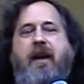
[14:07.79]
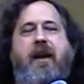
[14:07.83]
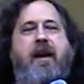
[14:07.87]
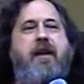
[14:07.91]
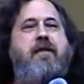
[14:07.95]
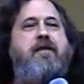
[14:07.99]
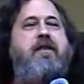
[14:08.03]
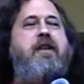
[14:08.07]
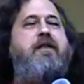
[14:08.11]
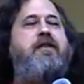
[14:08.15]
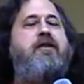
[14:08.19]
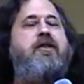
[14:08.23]

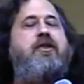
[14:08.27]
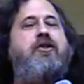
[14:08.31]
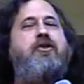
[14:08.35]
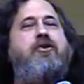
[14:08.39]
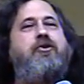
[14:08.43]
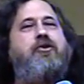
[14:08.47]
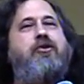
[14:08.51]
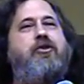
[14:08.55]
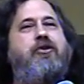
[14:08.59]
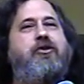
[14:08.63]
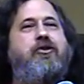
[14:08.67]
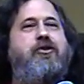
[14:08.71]
And then the
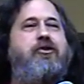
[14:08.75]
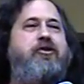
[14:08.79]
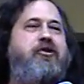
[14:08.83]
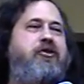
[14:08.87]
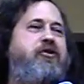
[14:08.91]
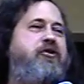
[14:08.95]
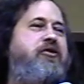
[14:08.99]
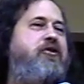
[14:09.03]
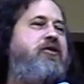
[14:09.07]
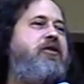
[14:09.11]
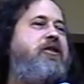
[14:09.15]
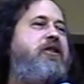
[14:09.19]

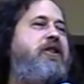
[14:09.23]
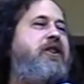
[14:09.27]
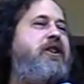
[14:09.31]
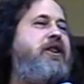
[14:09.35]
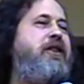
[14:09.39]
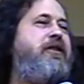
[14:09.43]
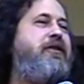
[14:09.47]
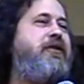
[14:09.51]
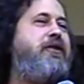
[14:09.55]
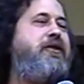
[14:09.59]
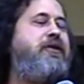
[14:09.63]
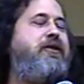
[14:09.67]
users
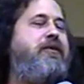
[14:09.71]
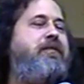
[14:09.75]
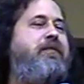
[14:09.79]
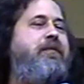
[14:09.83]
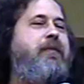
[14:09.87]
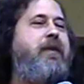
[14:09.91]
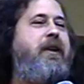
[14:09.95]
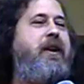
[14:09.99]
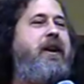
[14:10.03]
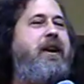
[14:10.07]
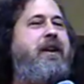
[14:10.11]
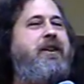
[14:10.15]

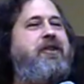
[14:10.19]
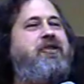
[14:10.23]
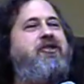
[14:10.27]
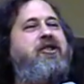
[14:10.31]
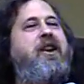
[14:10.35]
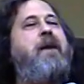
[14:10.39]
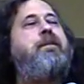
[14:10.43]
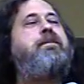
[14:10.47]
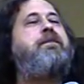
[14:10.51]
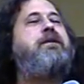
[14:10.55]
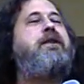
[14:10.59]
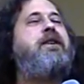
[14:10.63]
either
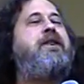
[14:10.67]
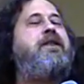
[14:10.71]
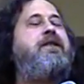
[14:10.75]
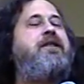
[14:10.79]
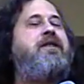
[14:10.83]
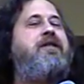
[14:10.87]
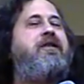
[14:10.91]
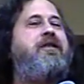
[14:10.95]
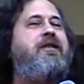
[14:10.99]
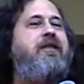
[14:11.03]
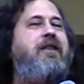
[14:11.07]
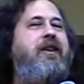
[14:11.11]
accept
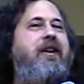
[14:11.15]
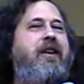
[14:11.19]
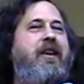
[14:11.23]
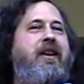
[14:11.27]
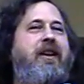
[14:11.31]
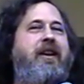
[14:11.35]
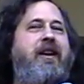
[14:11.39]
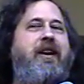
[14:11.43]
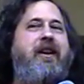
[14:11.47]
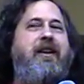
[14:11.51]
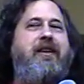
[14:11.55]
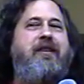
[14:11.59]
it
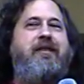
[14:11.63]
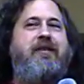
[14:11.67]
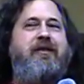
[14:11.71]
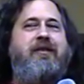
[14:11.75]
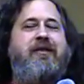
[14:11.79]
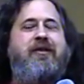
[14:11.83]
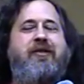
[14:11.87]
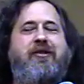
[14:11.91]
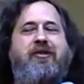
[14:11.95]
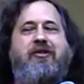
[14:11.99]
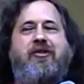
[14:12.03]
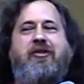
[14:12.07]

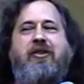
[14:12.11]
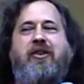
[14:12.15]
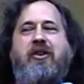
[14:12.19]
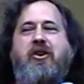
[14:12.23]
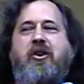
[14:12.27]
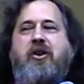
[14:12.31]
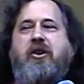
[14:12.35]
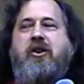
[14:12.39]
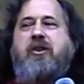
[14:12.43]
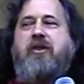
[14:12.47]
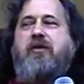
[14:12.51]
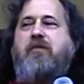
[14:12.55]
and
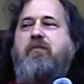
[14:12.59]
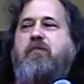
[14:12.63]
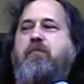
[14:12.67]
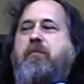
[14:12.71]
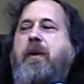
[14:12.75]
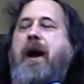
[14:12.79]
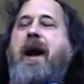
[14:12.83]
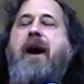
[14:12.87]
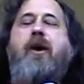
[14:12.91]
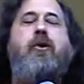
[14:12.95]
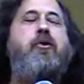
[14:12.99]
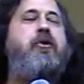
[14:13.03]

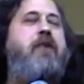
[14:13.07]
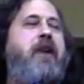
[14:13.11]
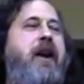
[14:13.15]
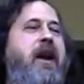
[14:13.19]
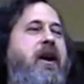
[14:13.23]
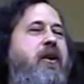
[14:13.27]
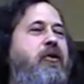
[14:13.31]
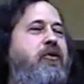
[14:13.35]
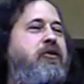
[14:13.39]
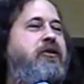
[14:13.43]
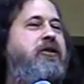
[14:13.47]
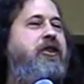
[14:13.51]
bow
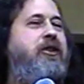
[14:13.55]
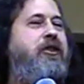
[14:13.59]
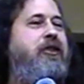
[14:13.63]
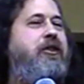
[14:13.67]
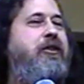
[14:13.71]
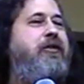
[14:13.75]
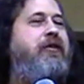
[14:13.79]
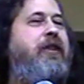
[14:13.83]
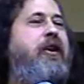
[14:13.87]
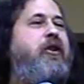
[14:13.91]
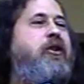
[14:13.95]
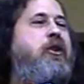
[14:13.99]
down to the
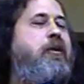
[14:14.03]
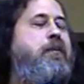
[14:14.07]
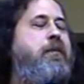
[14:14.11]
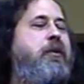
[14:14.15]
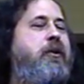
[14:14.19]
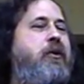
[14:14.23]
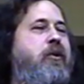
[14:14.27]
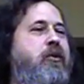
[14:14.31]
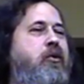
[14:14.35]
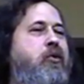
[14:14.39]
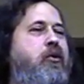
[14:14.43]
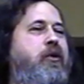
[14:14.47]

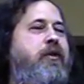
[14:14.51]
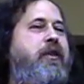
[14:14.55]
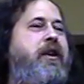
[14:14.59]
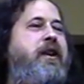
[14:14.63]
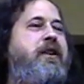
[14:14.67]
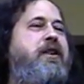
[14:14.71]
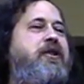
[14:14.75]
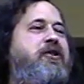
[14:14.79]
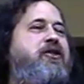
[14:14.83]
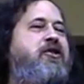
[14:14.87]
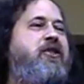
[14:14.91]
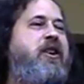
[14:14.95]
developer, or
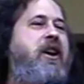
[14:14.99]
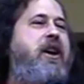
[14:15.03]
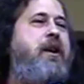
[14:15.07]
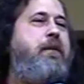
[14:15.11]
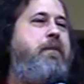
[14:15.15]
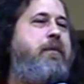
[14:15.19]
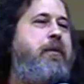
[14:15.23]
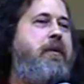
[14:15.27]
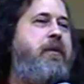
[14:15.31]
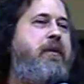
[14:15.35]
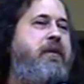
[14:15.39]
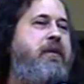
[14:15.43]
they escape.